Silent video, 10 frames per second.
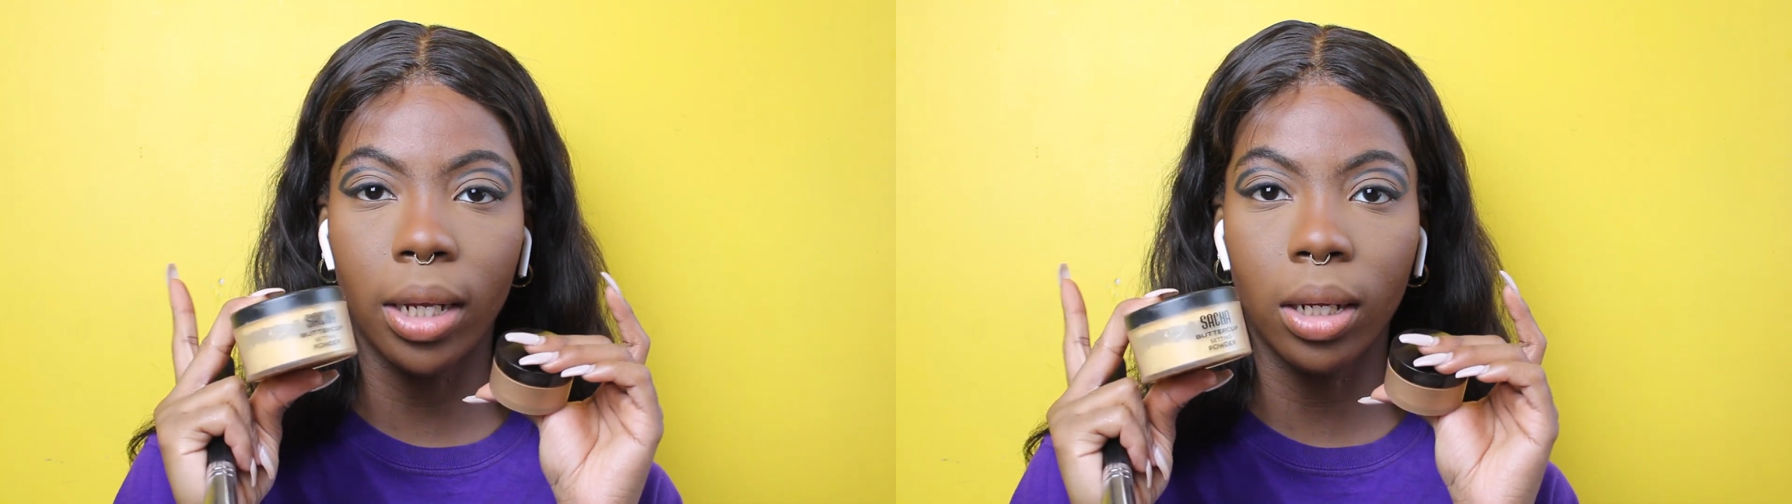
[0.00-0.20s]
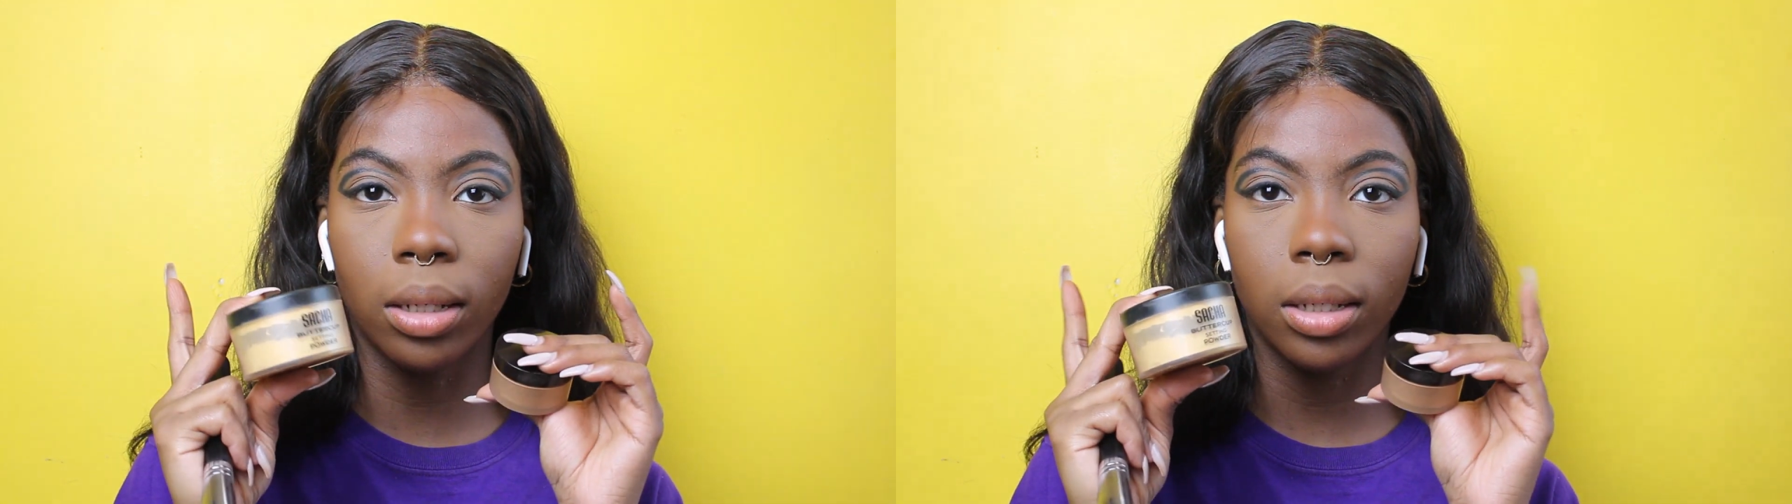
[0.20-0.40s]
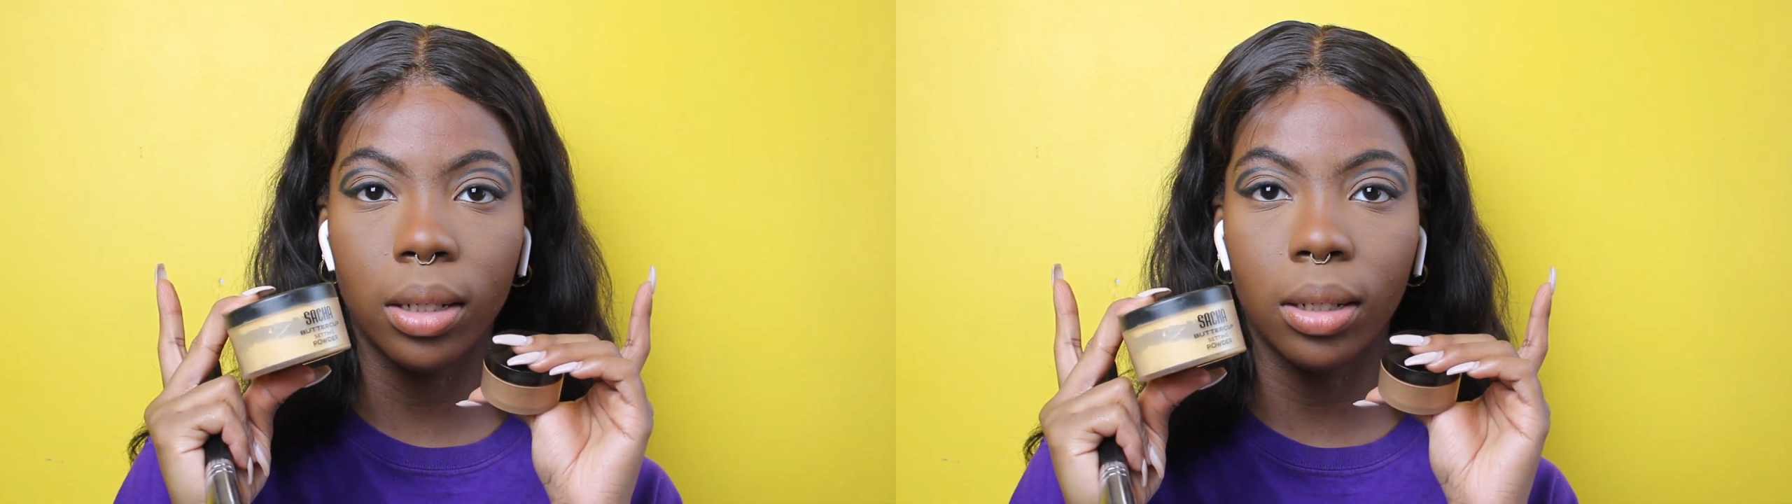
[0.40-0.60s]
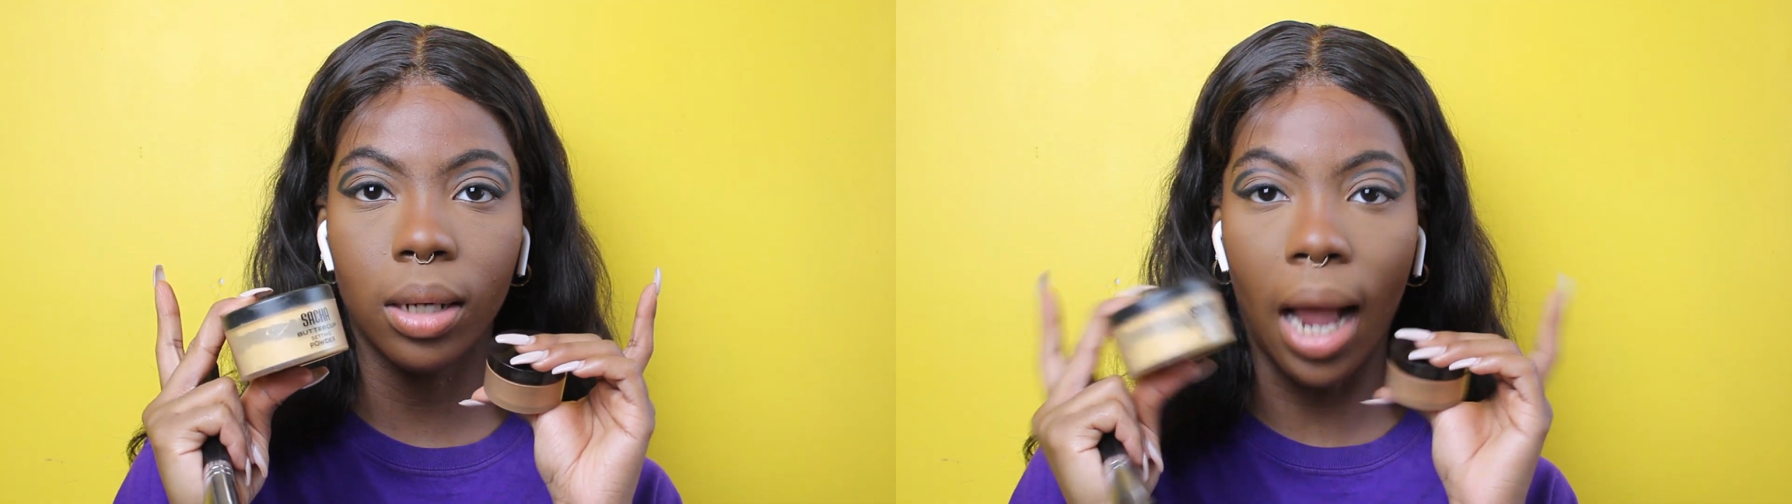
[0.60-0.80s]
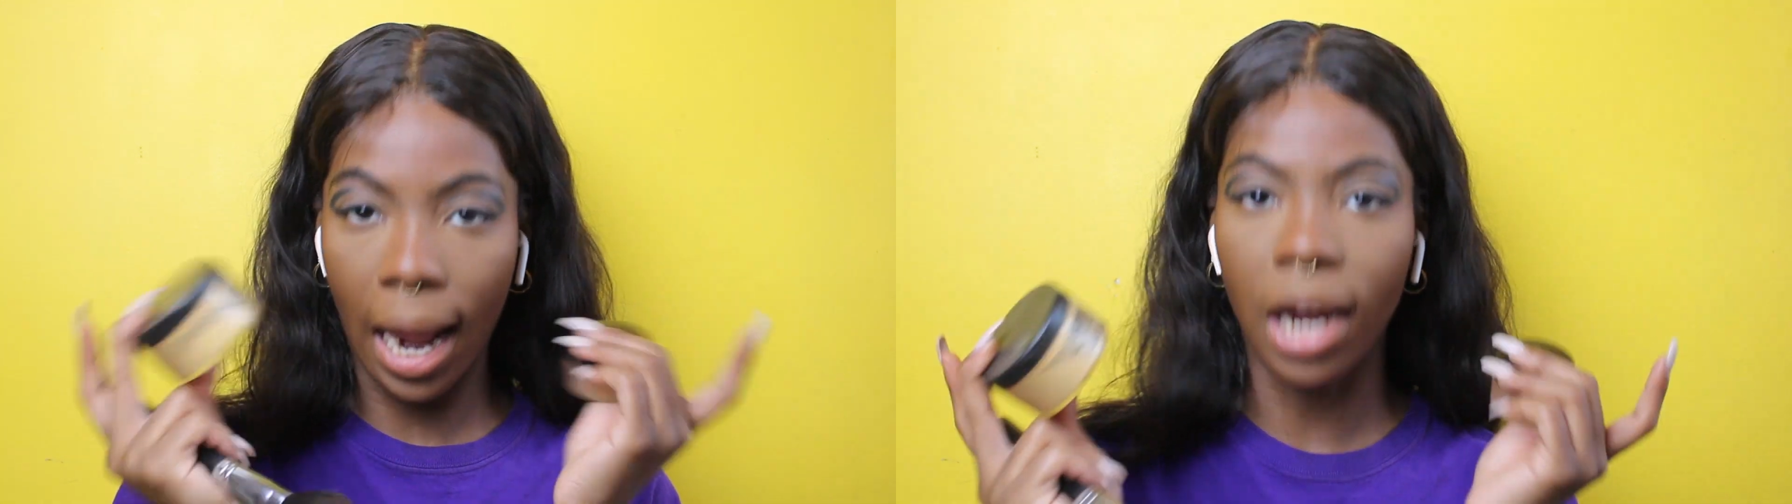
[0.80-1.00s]
look
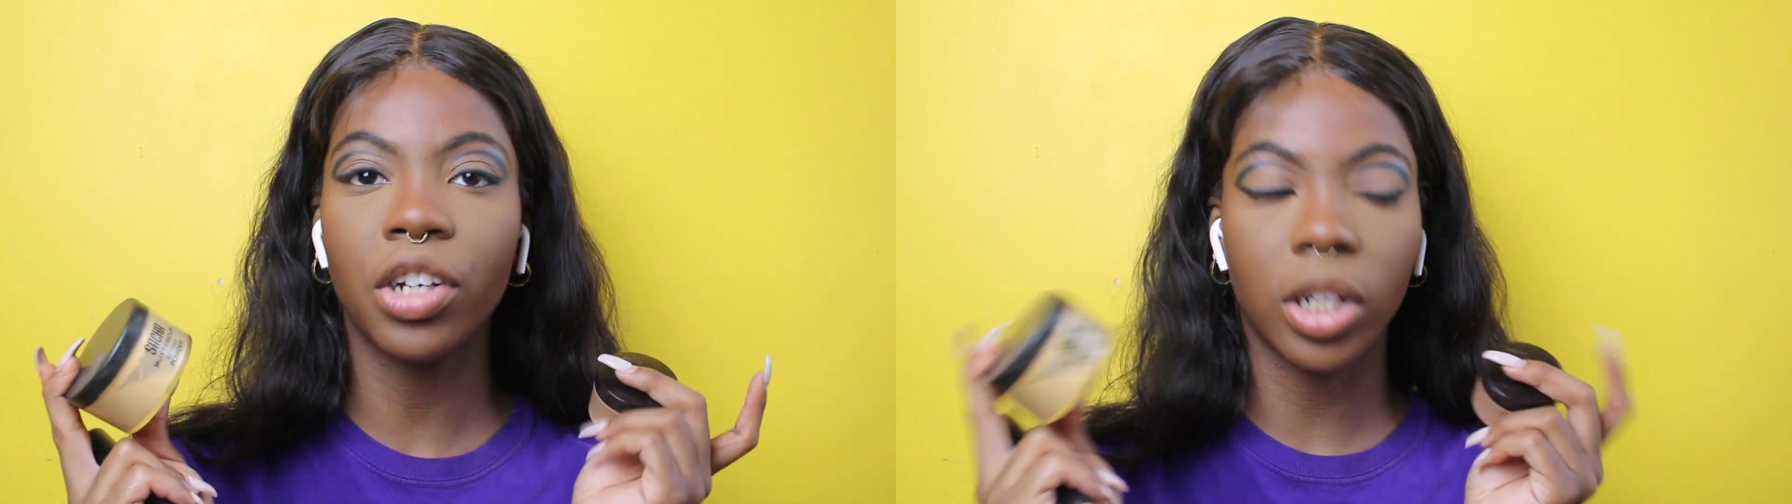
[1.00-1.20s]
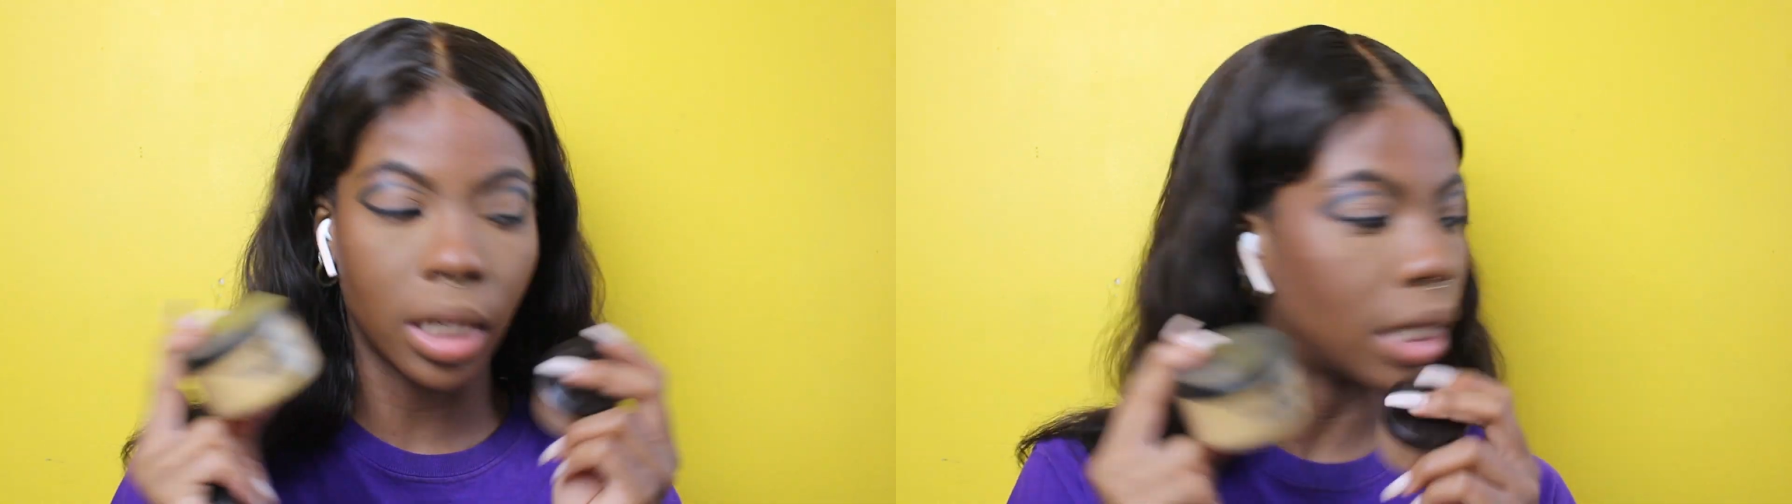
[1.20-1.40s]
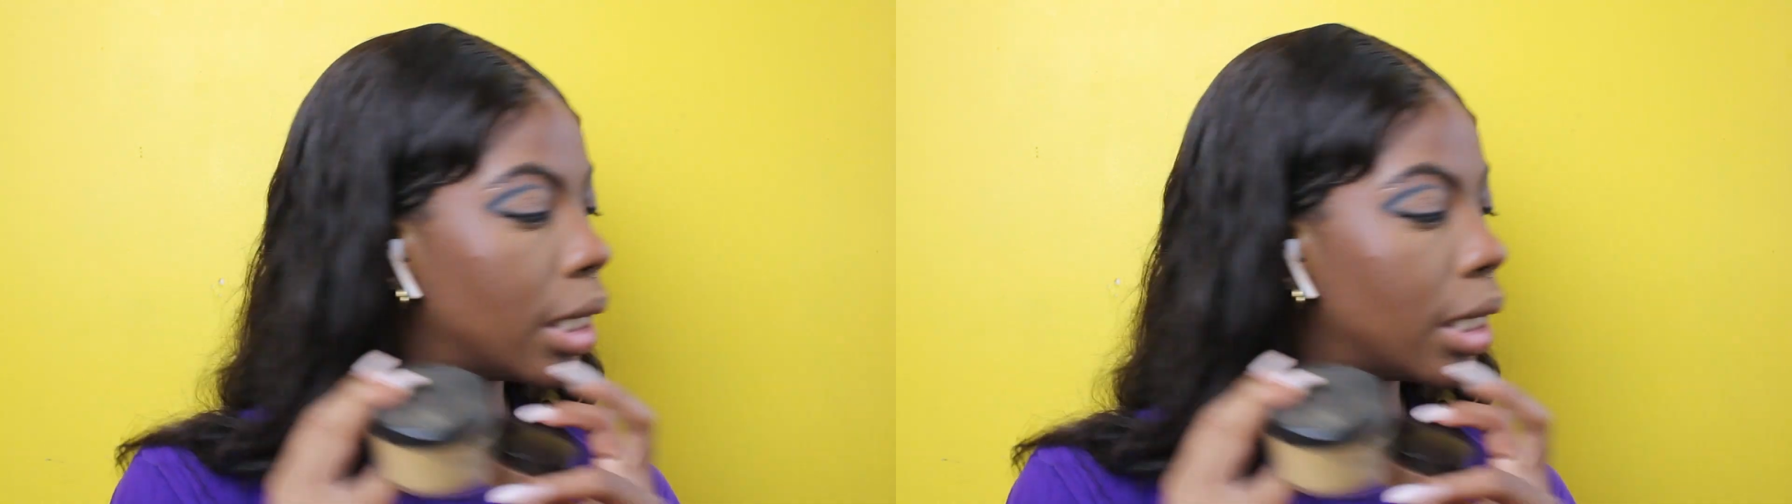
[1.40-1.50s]
ashy.